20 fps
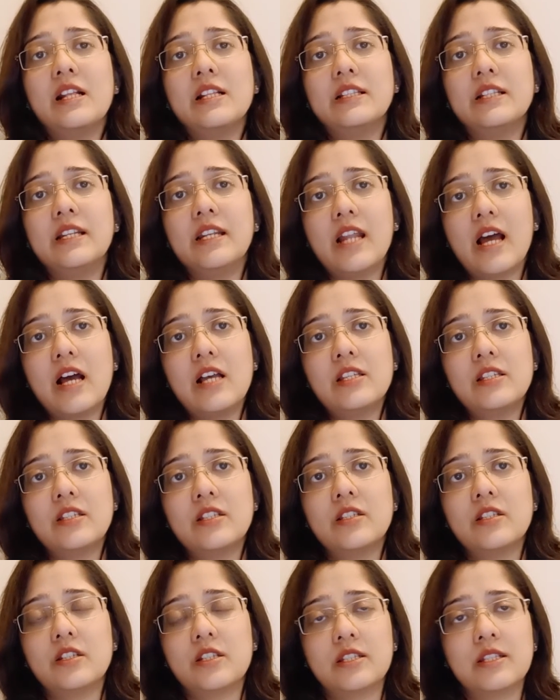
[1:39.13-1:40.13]
The
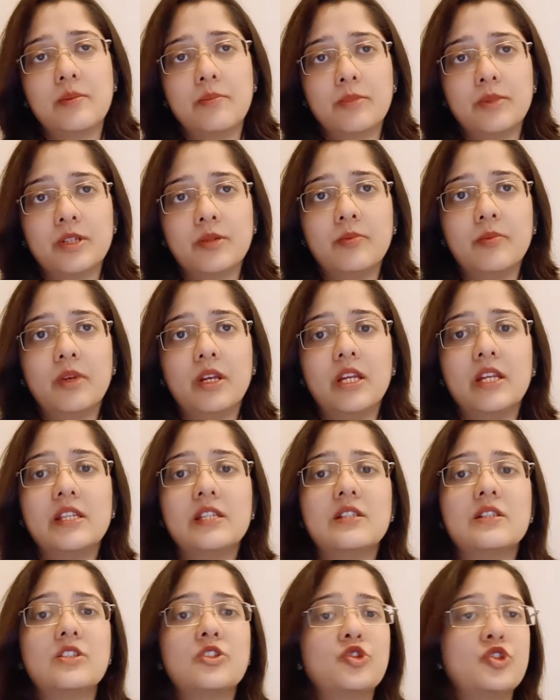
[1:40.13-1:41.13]
last symptom
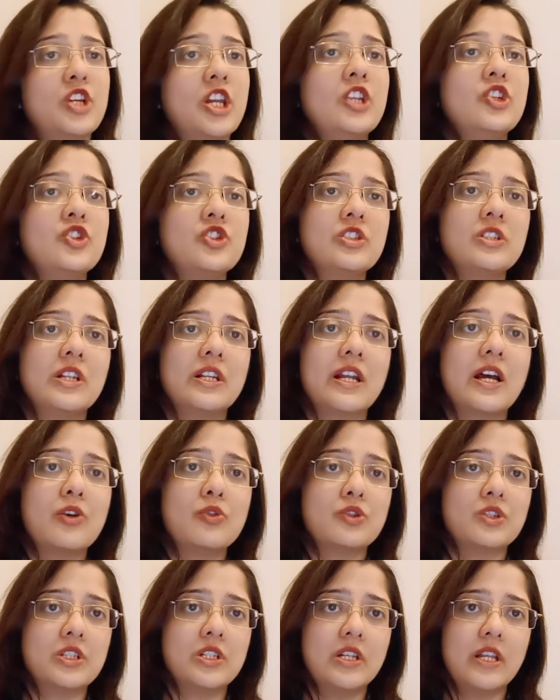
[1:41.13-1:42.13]
is changes in
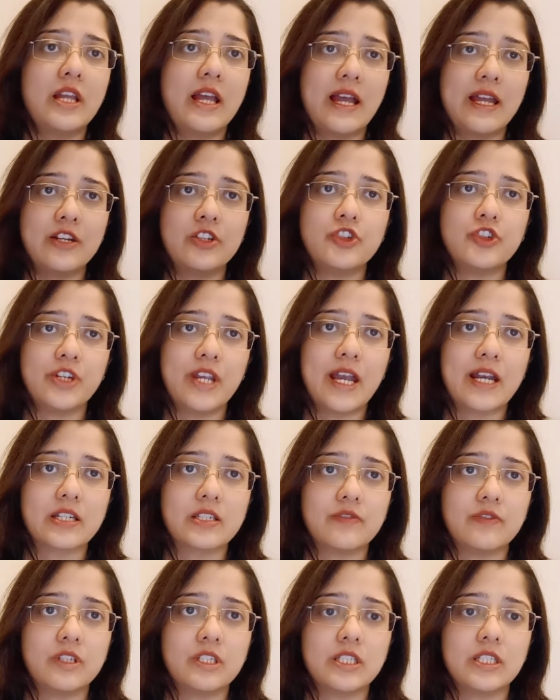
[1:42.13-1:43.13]
arousal and
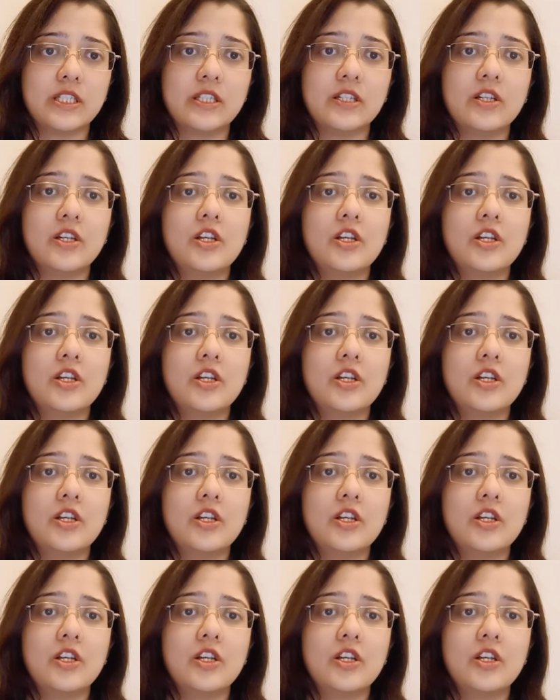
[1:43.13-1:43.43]
reactivity.